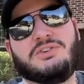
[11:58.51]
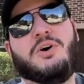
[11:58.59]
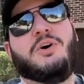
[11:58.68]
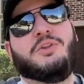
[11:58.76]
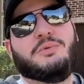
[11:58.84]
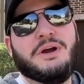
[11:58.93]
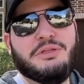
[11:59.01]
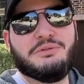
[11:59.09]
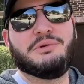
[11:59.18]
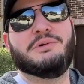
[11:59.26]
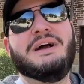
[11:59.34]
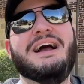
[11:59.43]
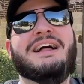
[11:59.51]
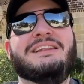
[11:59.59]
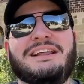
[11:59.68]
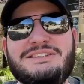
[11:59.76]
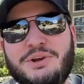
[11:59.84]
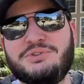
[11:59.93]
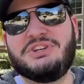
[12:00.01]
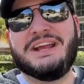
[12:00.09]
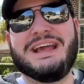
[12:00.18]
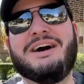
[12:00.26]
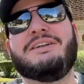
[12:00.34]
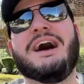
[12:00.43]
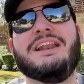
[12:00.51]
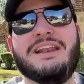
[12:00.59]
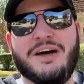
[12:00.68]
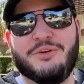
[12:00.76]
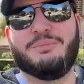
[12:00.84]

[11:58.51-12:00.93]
all the way through. Let's go check out another